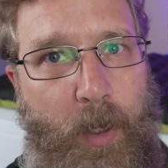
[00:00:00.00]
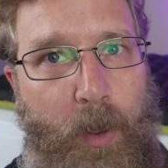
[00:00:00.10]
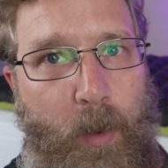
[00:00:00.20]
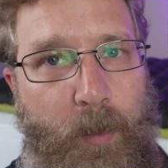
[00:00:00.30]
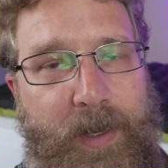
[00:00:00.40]

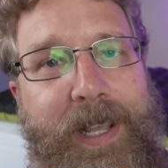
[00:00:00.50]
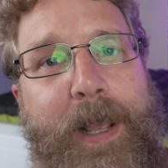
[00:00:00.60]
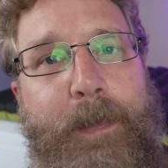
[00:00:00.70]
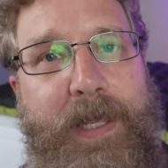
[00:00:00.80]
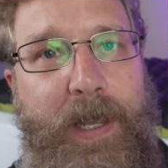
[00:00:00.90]
own.
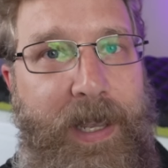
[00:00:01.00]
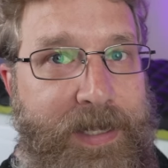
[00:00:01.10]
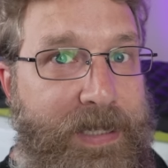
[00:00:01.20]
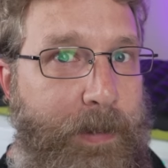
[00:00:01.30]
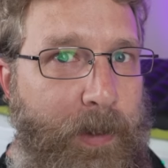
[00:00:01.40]

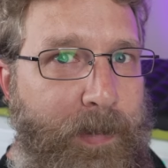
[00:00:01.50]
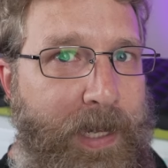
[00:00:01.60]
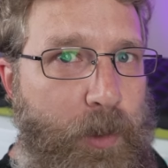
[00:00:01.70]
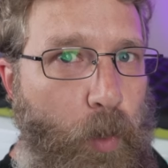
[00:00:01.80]
Because sleeping bags